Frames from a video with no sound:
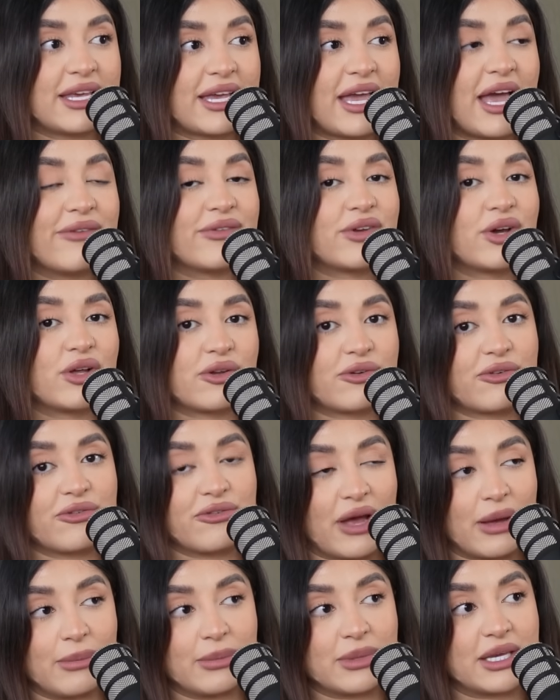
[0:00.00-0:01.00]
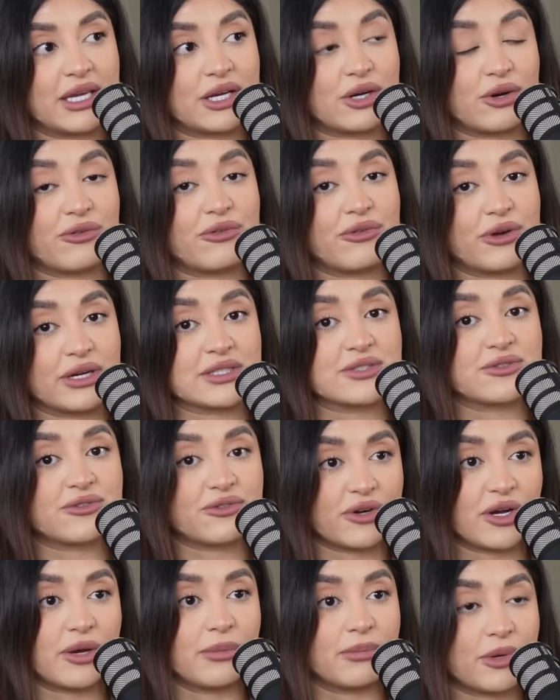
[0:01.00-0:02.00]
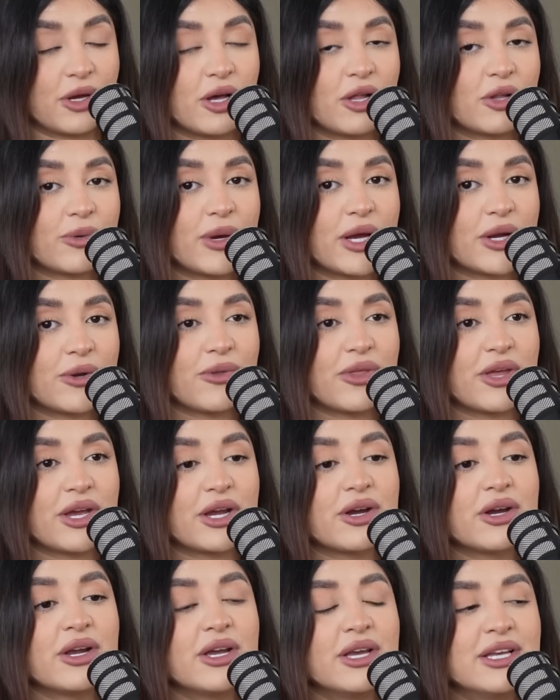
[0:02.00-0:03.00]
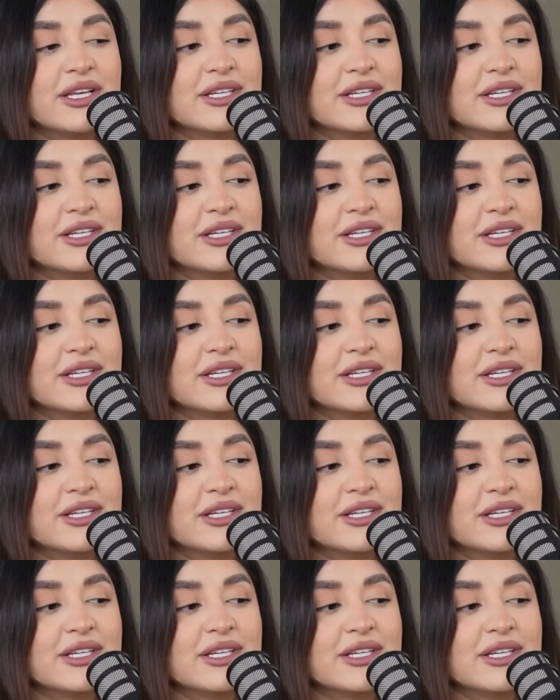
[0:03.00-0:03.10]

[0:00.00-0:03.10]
like having all our family and our friends from colorado there